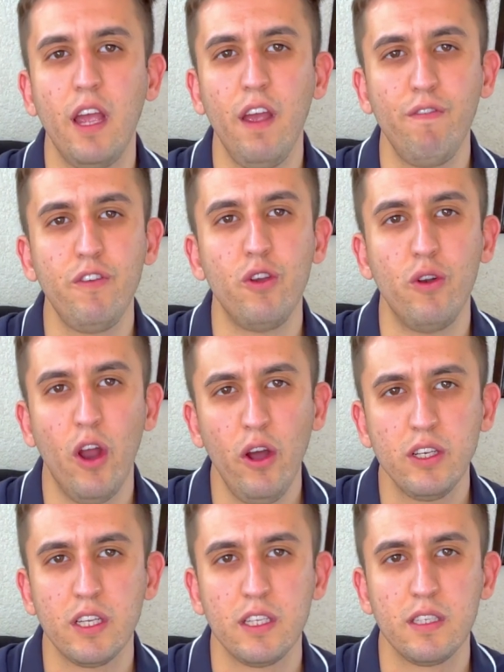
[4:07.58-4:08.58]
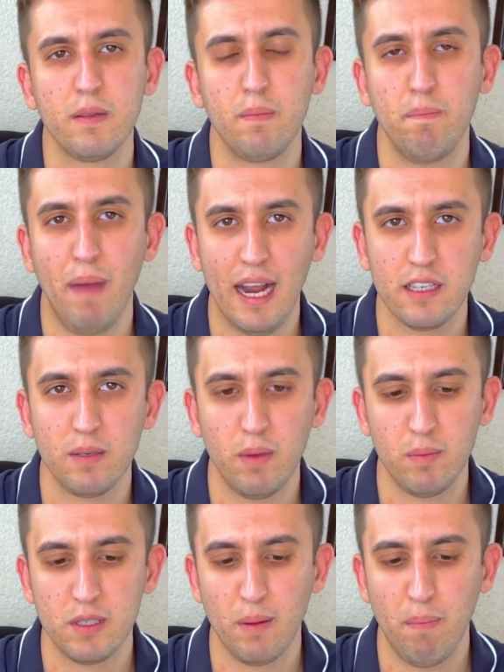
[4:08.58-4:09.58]
if you notice
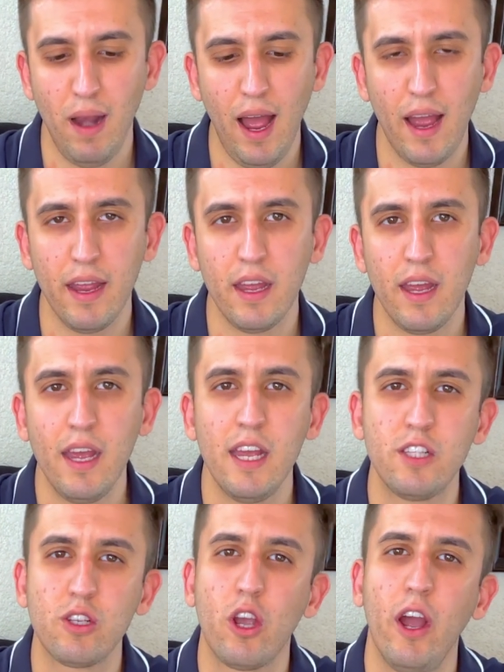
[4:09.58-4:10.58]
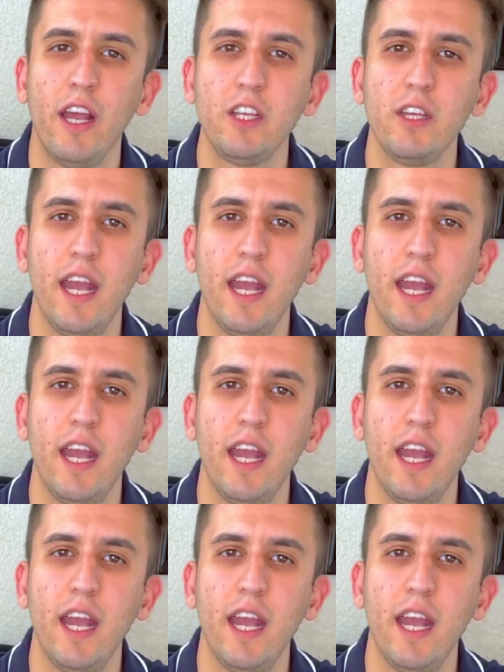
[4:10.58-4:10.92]
maximum supply, it's going to